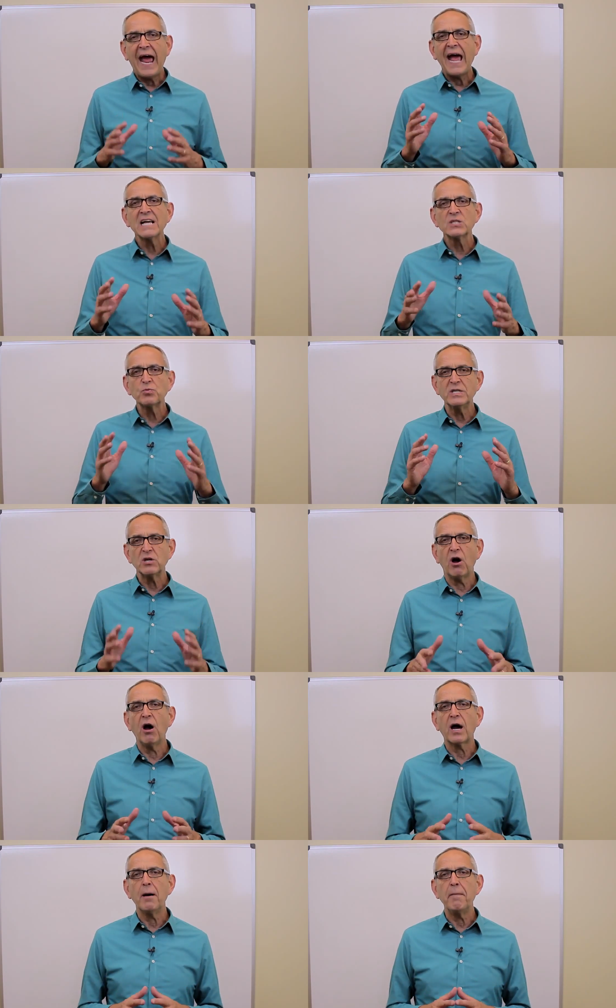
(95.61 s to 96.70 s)
as we
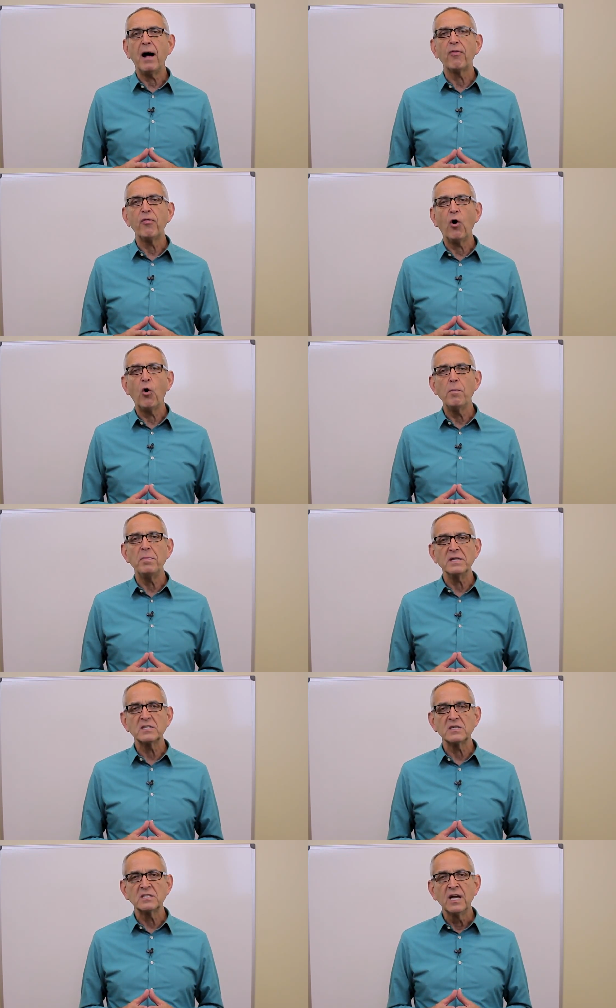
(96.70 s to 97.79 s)
talk about the whole
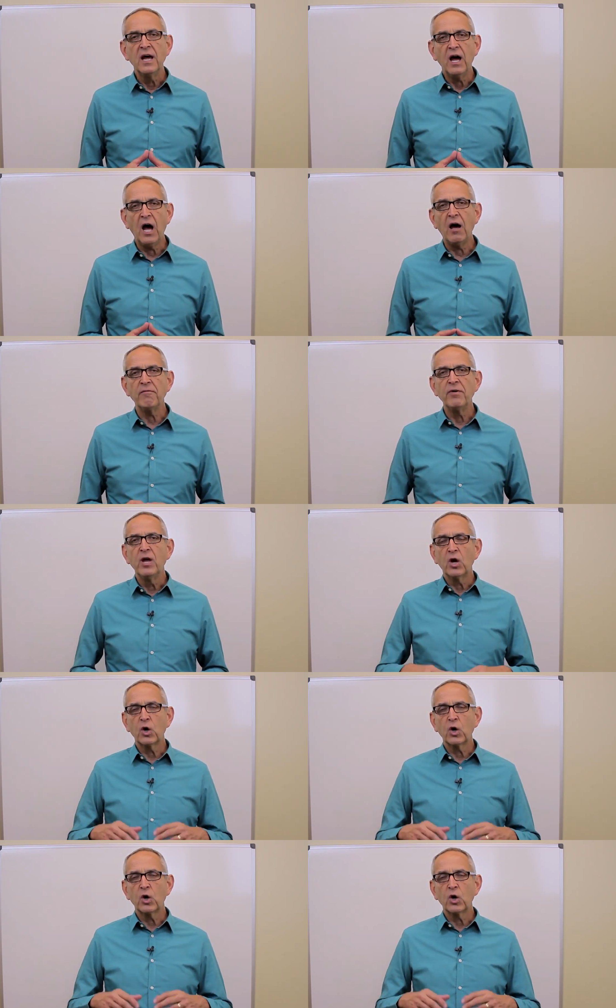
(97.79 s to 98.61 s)
business of